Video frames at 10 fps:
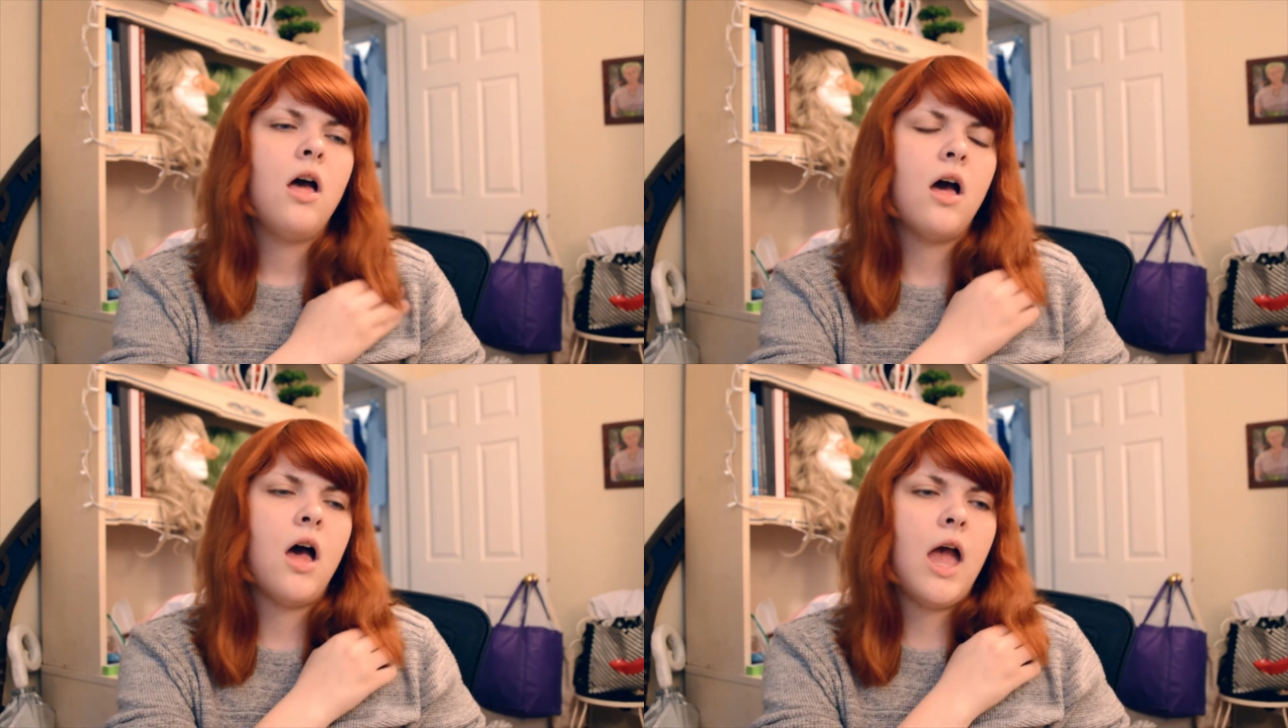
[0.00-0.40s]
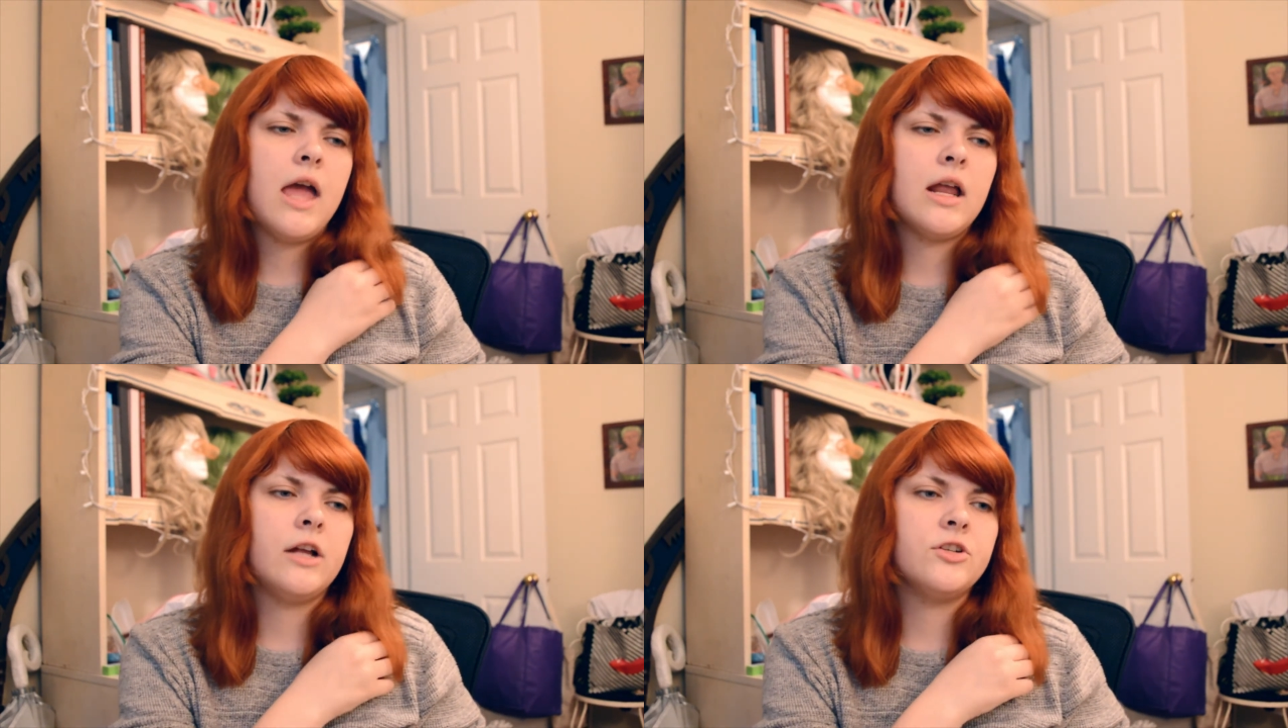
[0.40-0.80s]

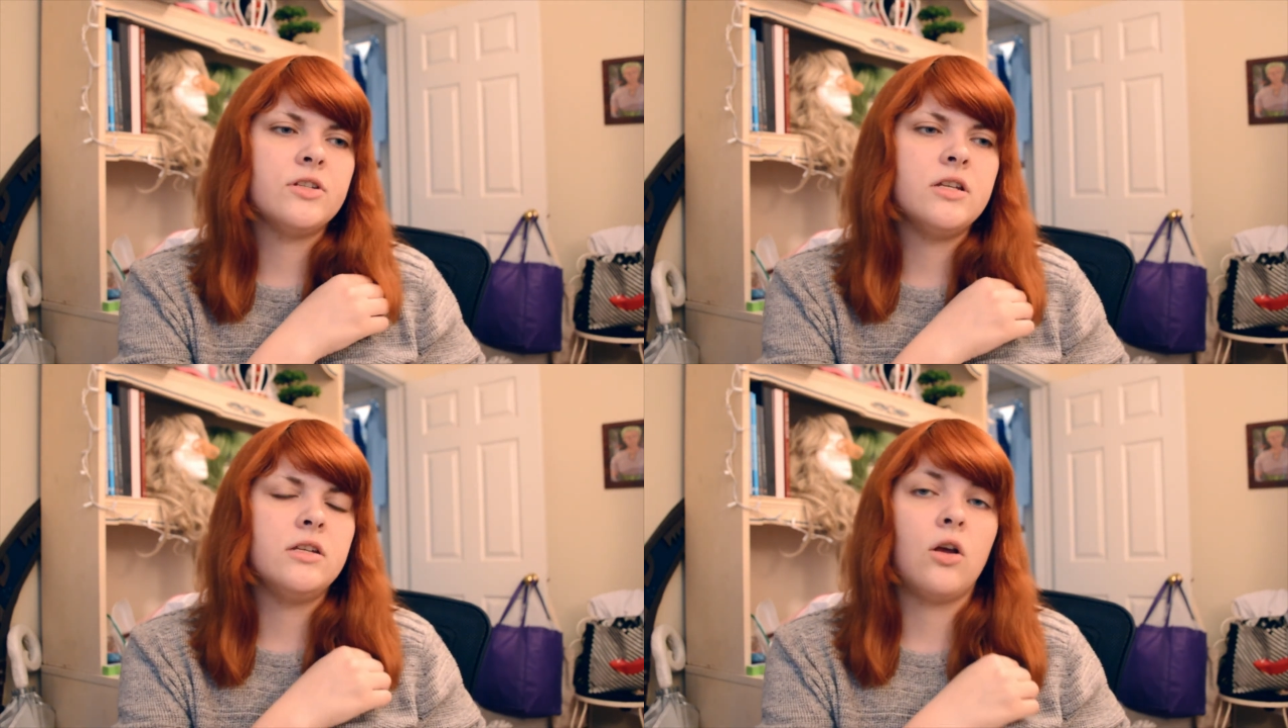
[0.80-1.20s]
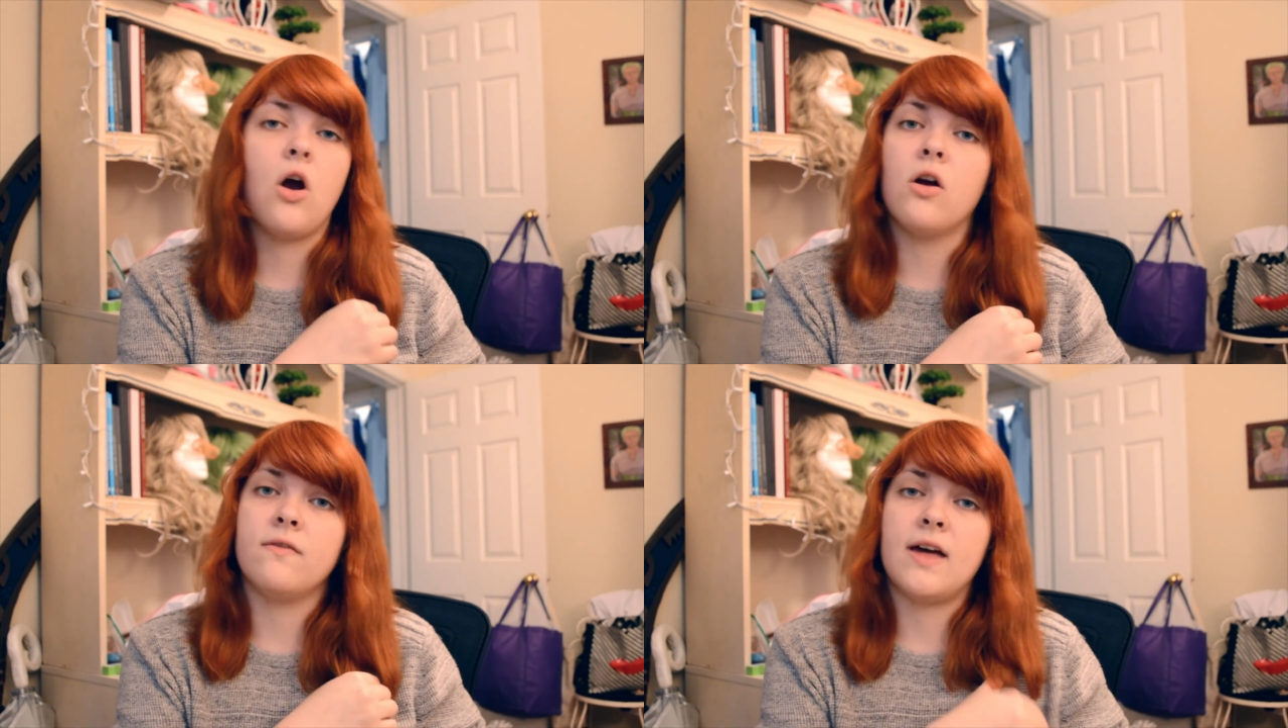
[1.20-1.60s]
and I just need to
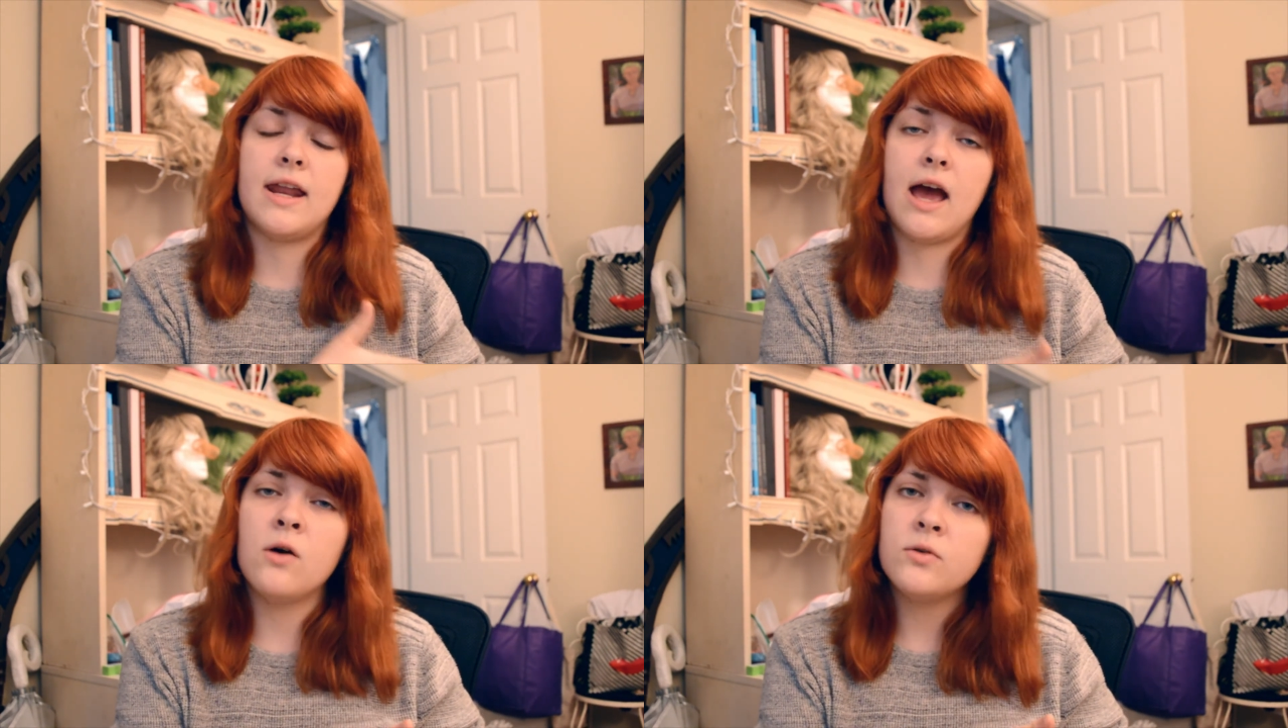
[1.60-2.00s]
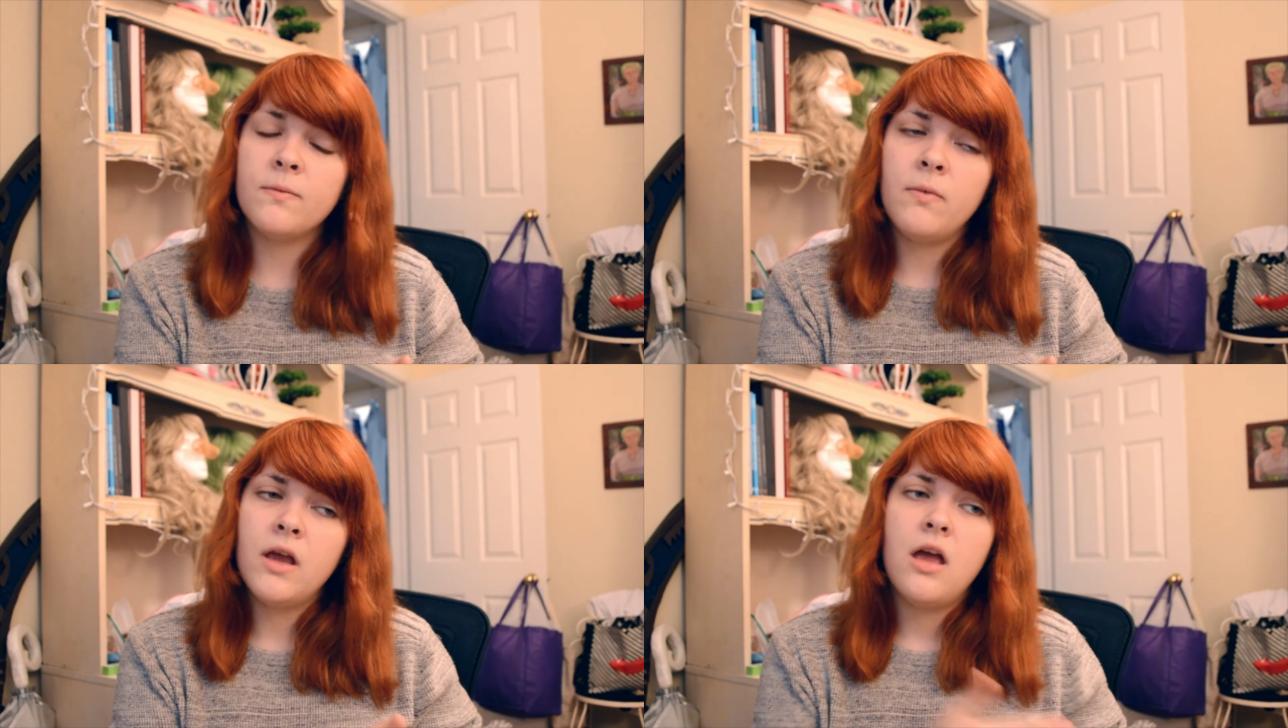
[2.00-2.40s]
carve that out.
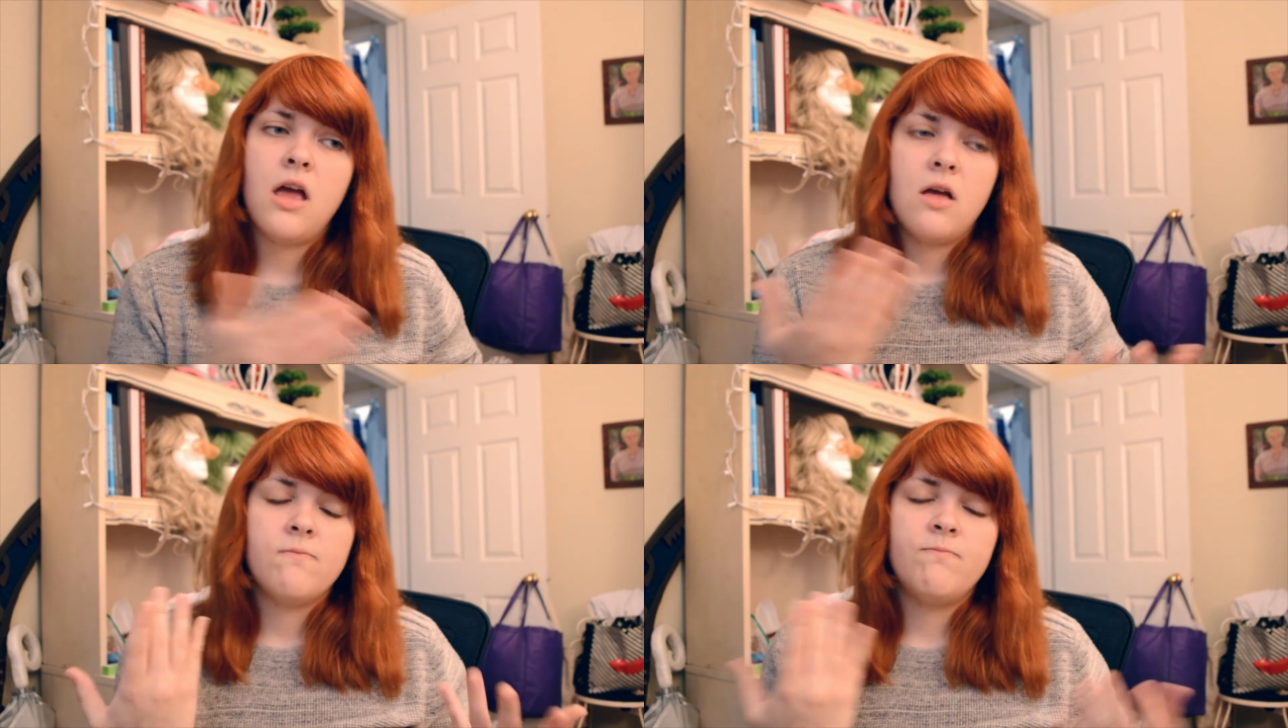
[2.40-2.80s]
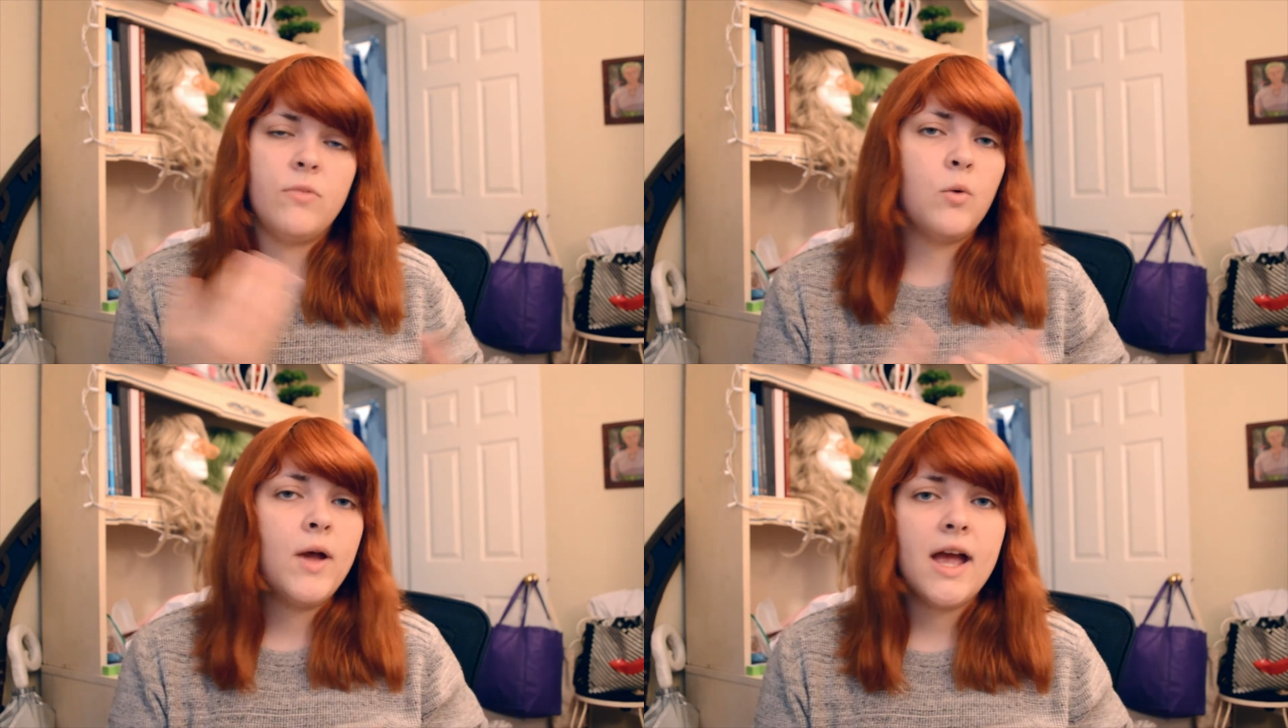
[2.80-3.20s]

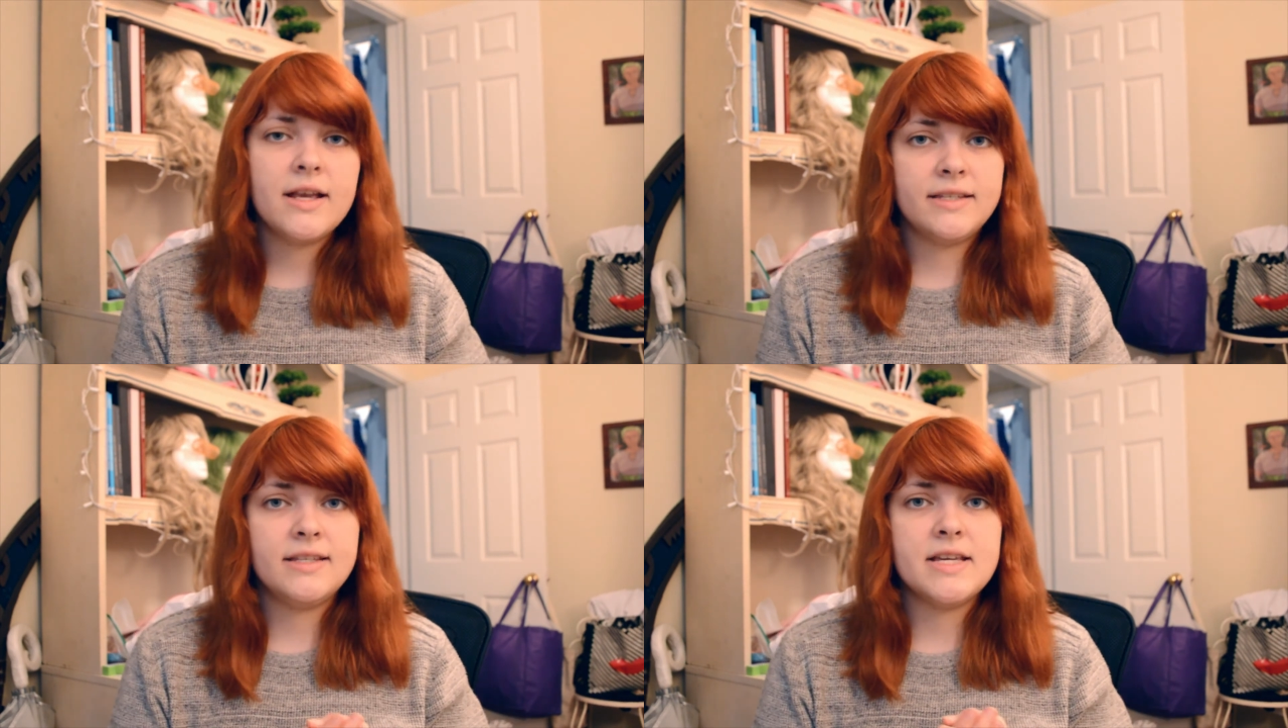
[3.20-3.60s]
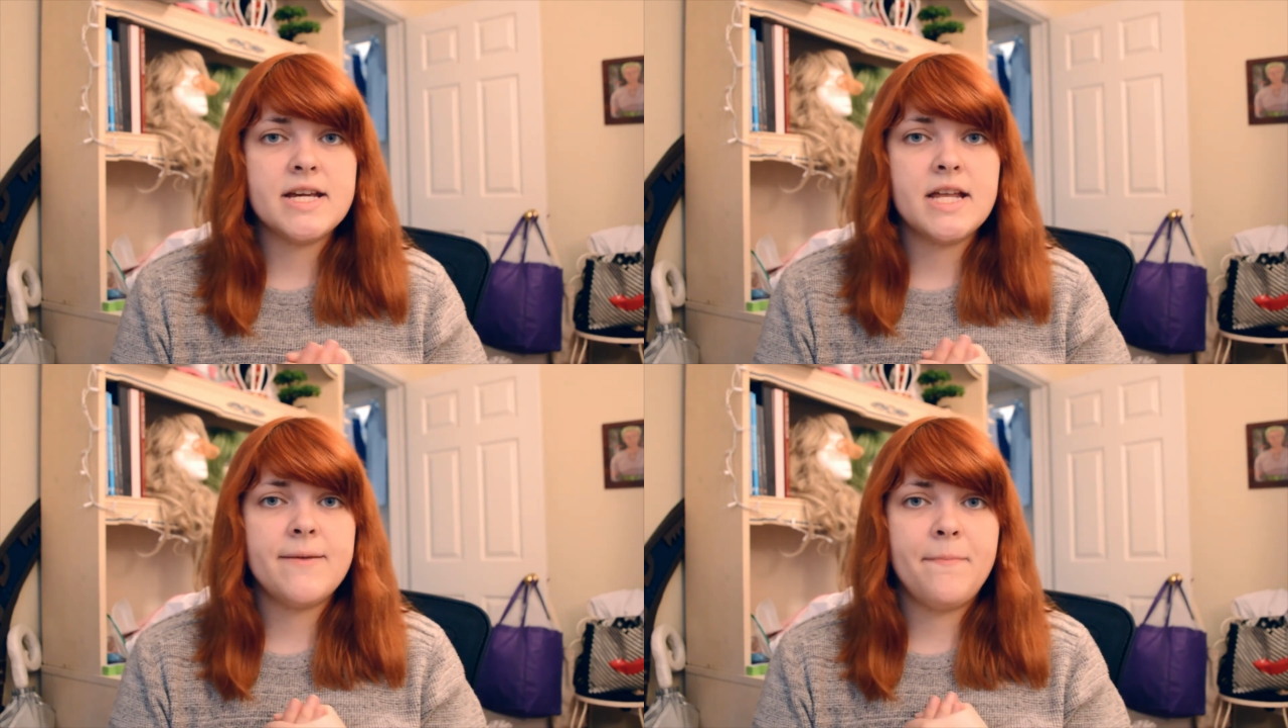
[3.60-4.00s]
The way I see it,